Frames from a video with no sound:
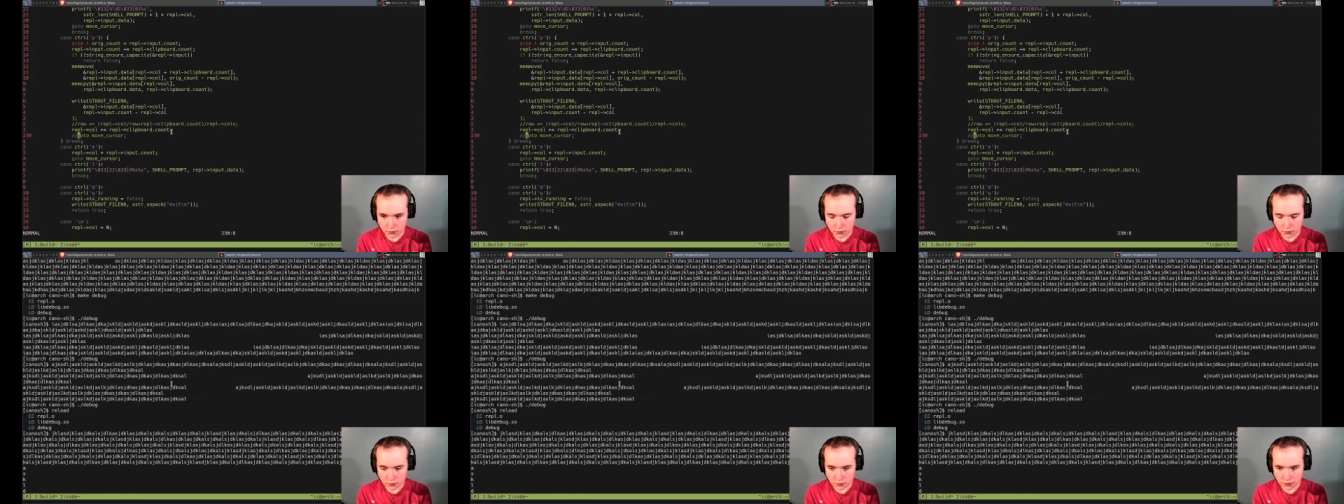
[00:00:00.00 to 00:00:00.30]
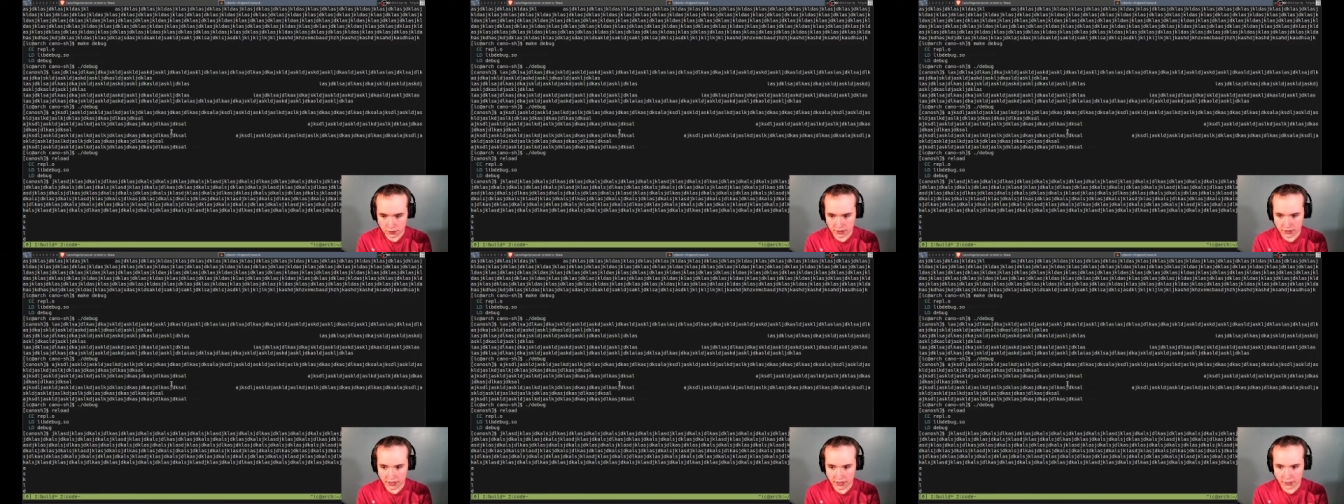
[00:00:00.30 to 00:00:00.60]

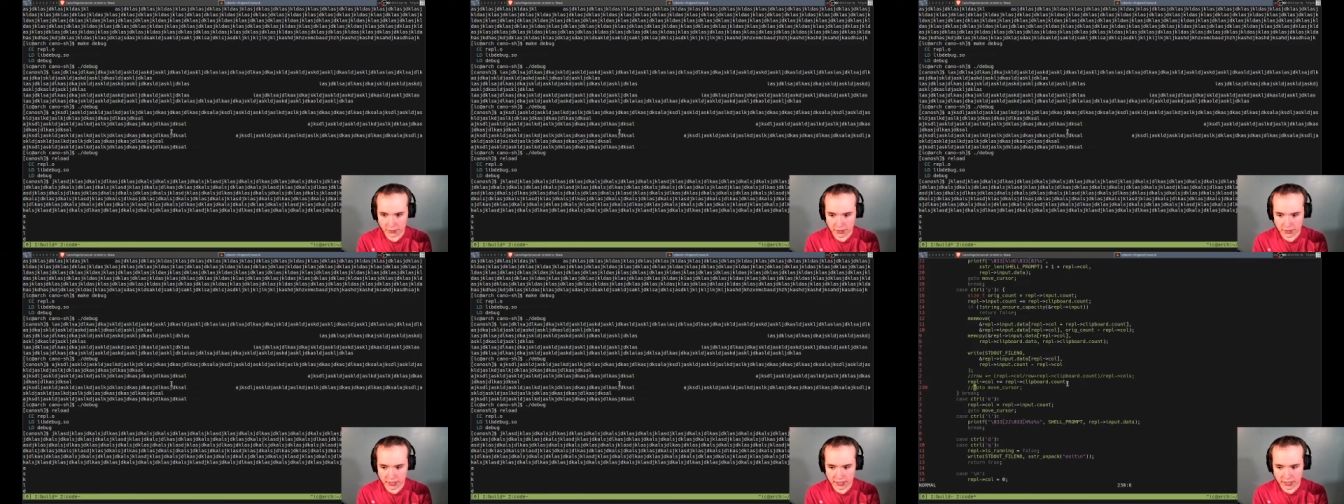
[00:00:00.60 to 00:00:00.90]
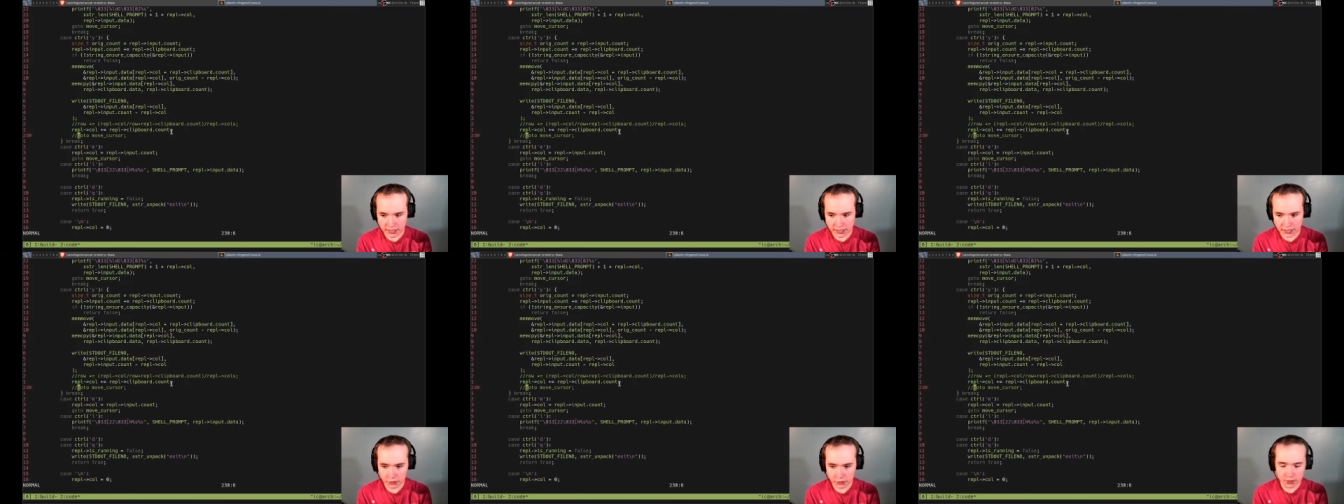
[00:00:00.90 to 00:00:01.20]
So that one, it
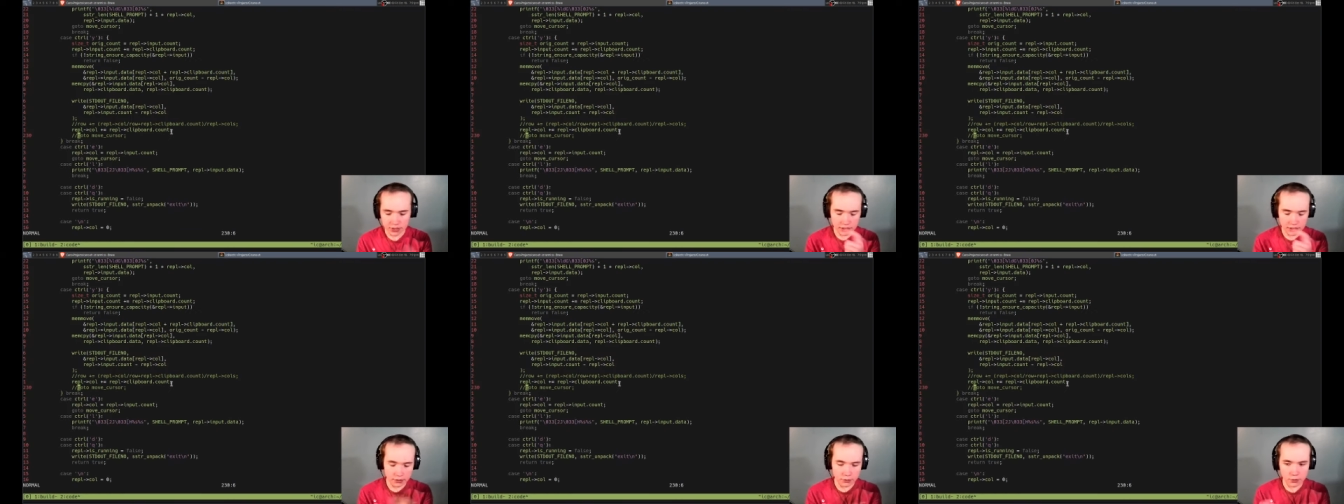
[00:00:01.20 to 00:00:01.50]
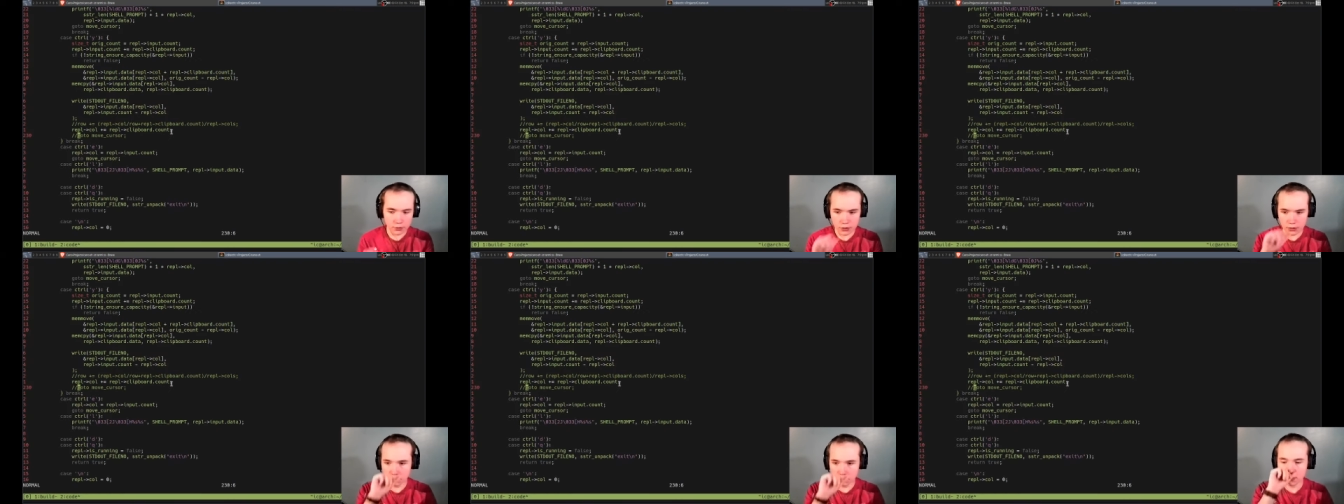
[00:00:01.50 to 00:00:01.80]
iterated the
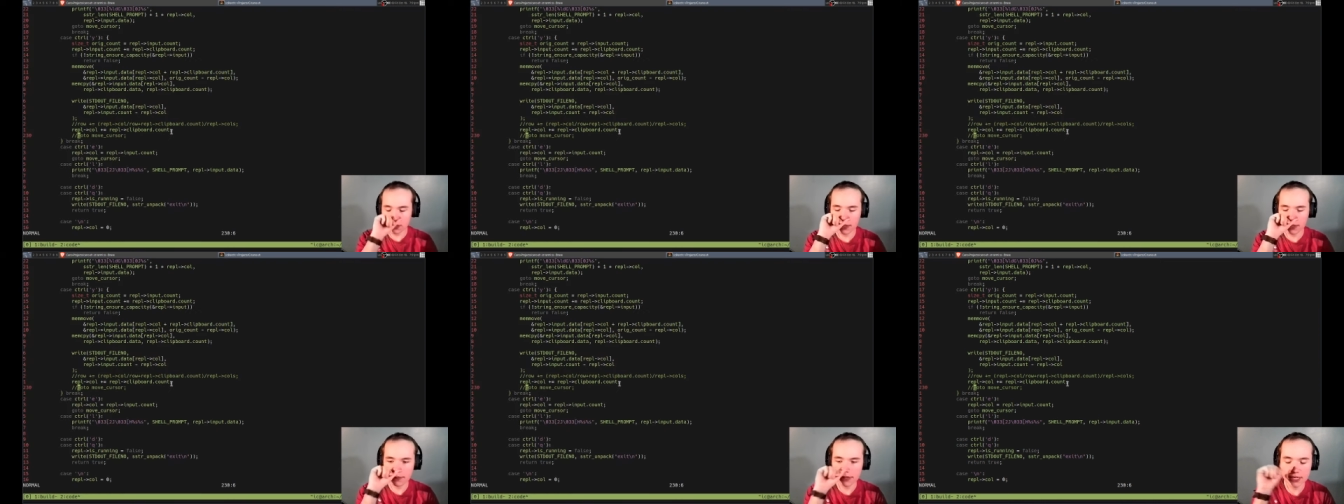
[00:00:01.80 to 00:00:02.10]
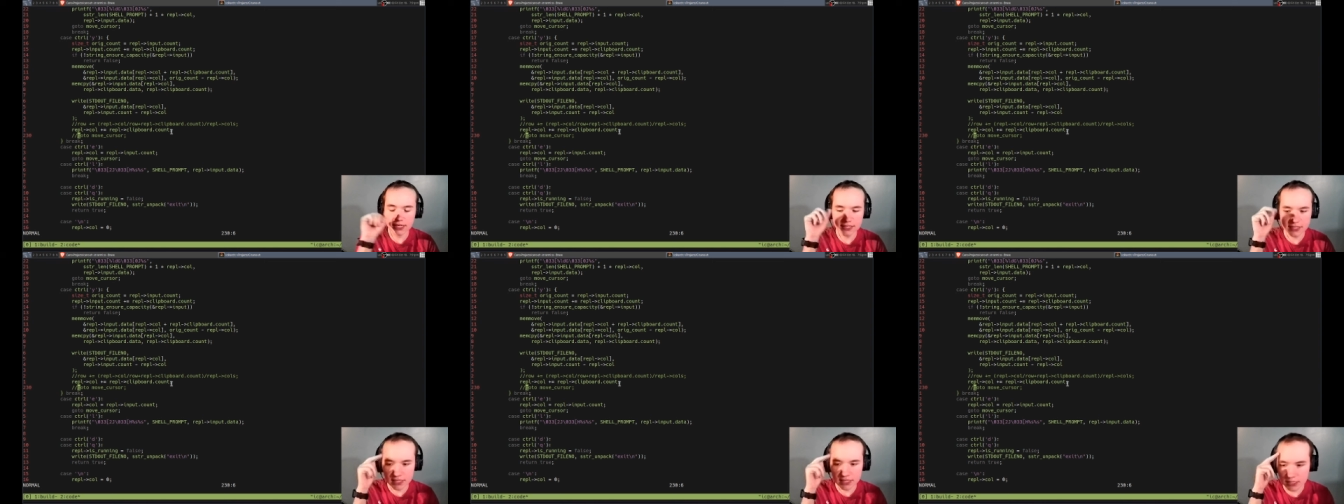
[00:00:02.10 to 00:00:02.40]
row that many
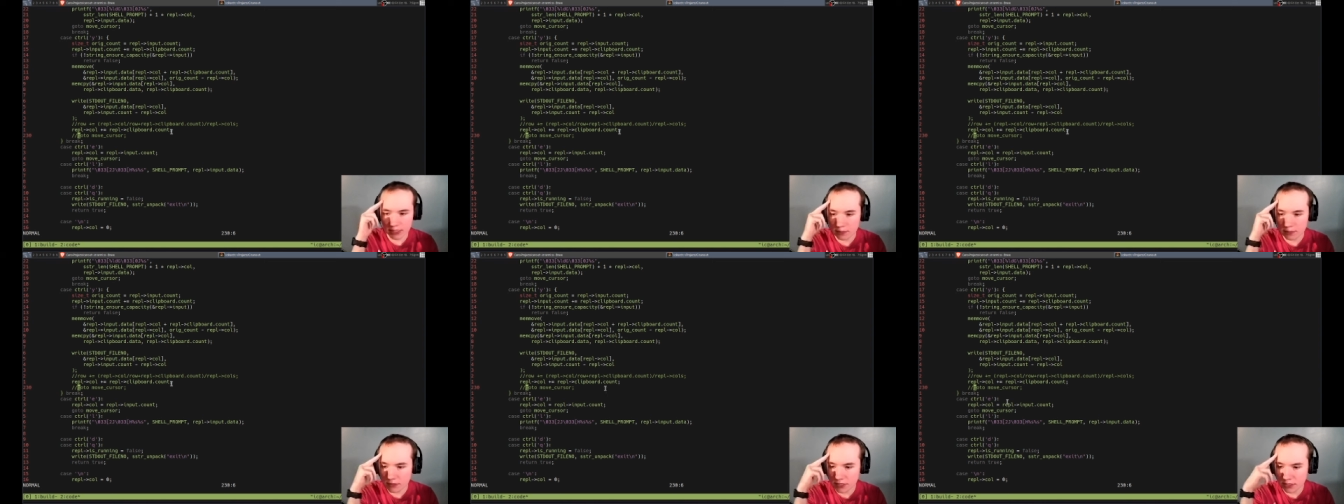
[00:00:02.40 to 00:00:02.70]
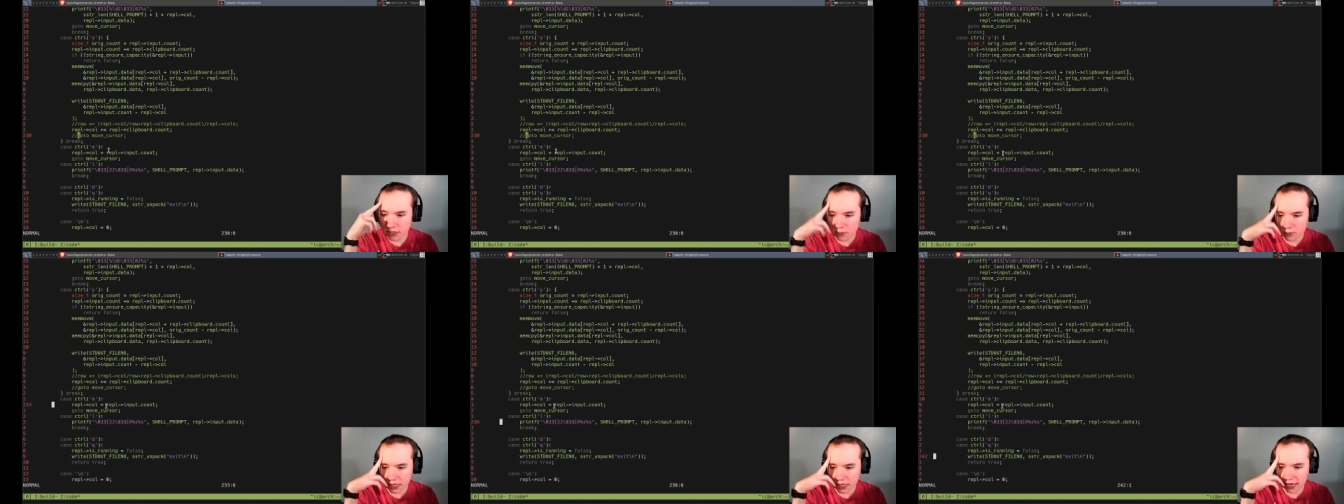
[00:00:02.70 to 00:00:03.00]
times
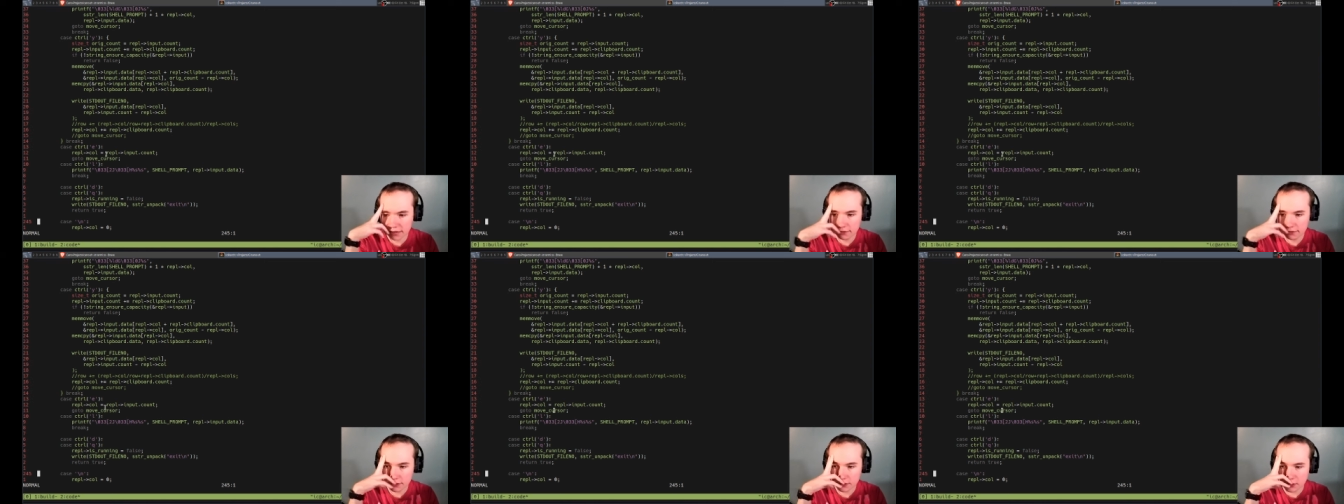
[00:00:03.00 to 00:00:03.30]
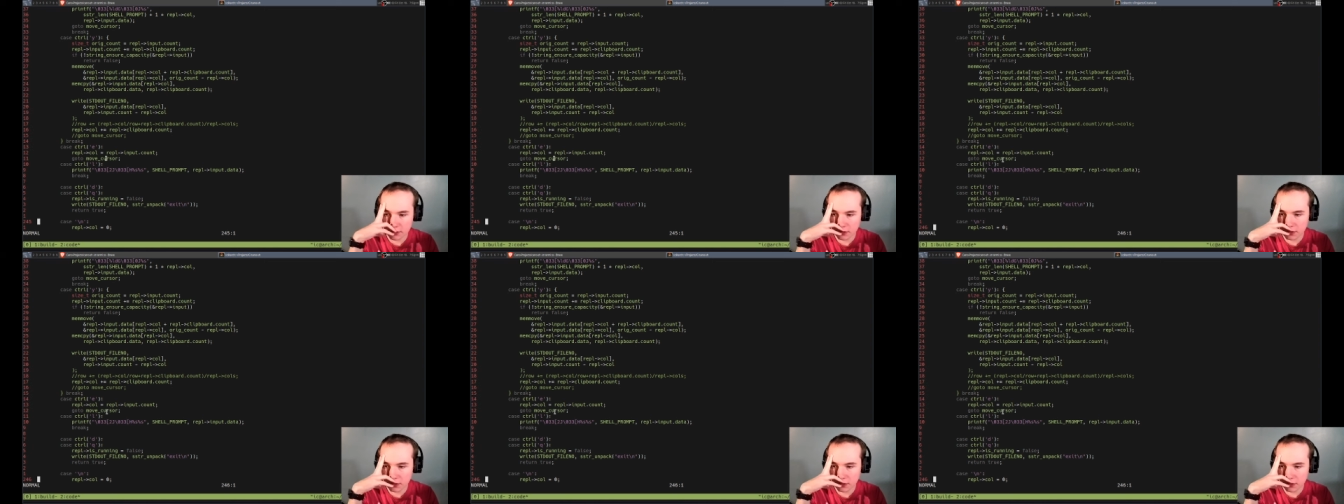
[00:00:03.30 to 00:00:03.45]
because we haven't